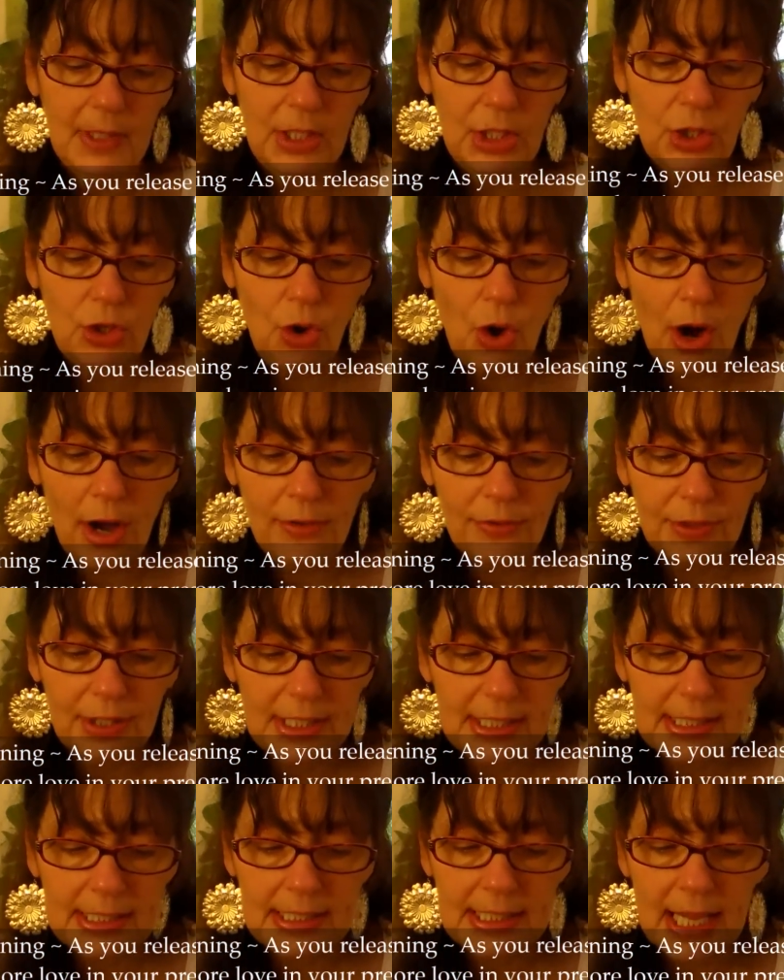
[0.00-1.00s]
And the card
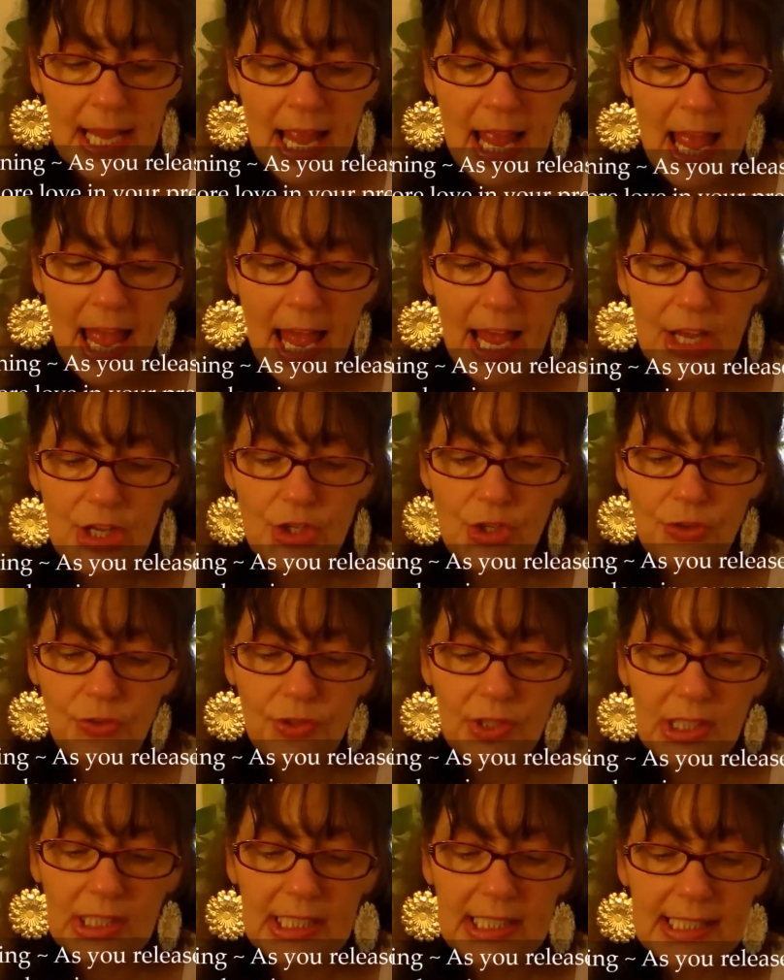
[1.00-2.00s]
reads, as you
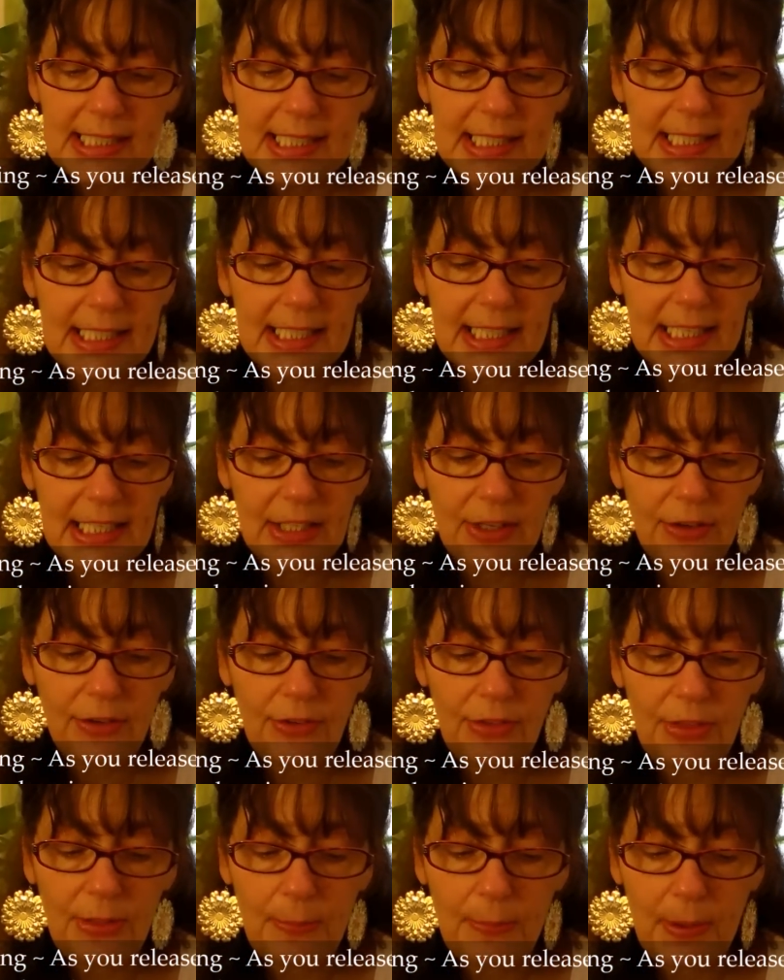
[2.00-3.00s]
release and
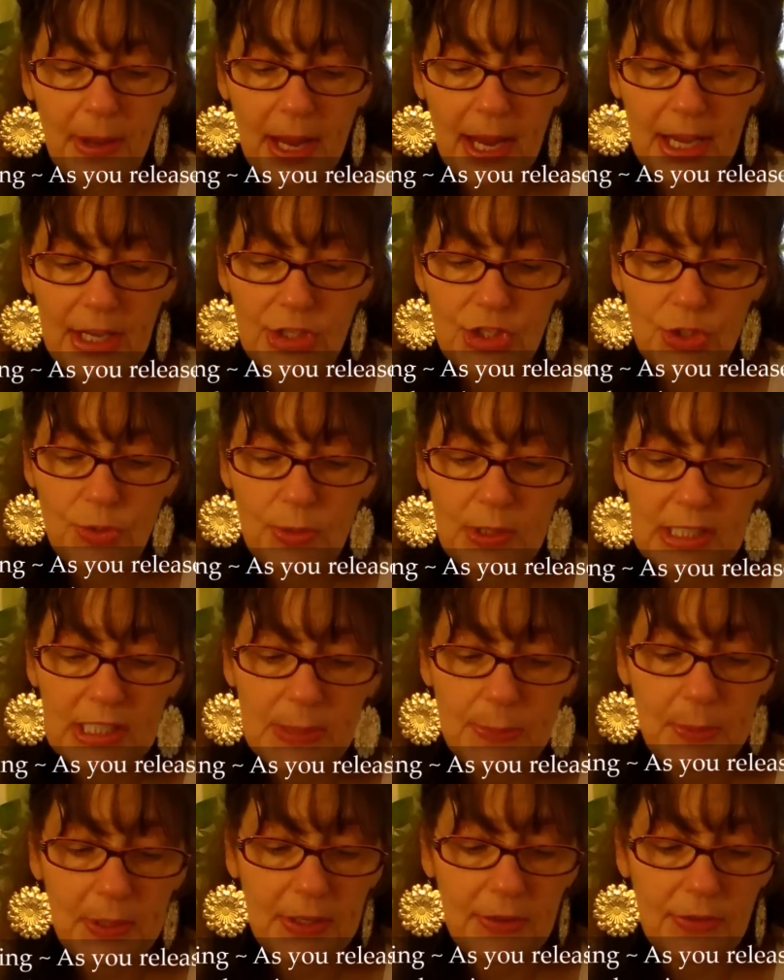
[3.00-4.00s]
heal the past, you
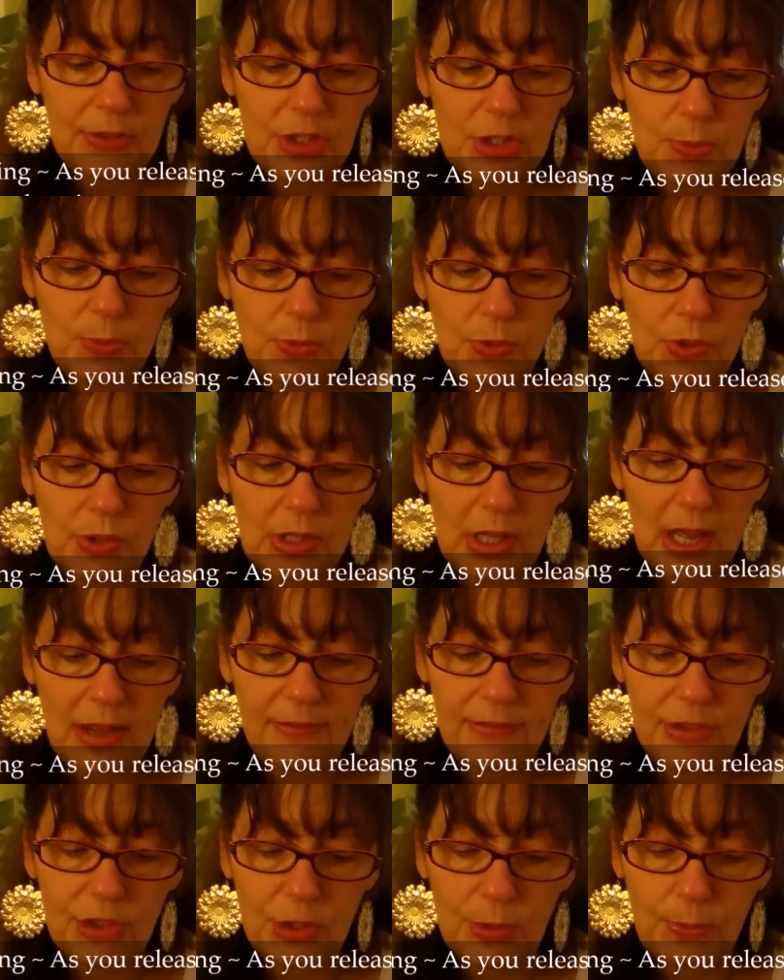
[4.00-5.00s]
experience more
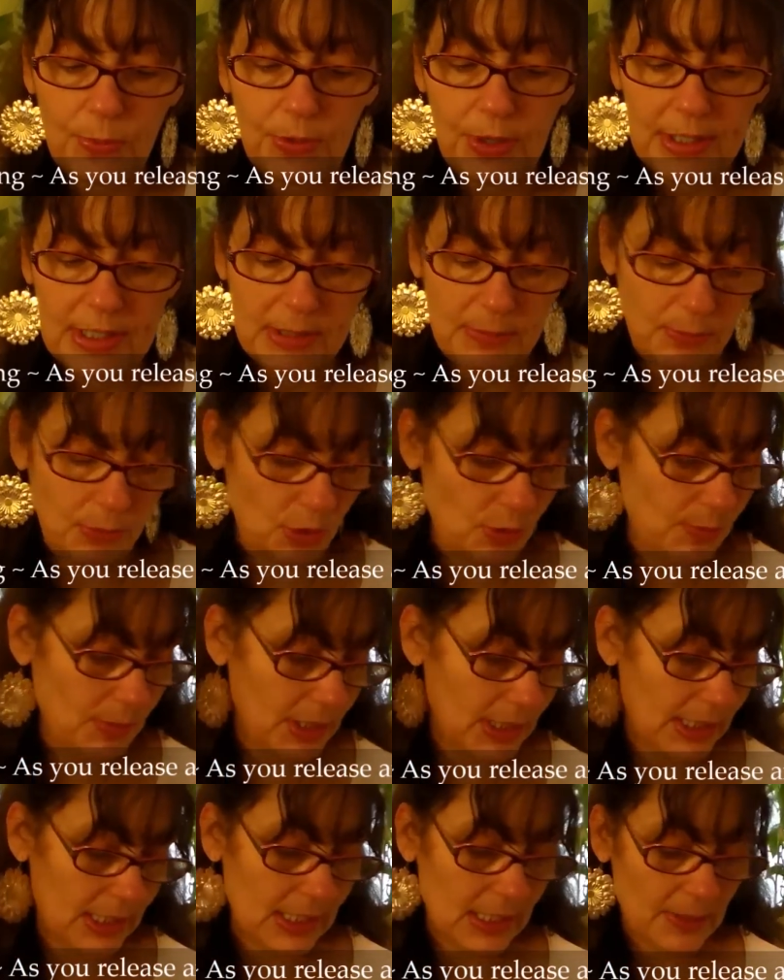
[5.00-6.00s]
love in your present
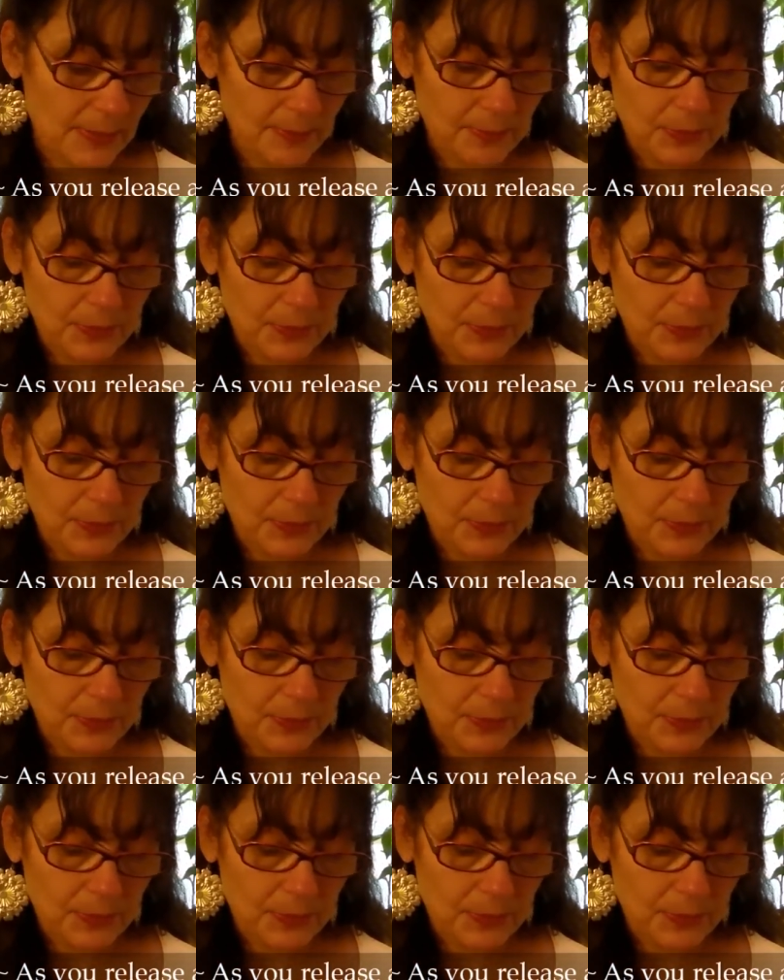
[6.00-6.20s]
moments.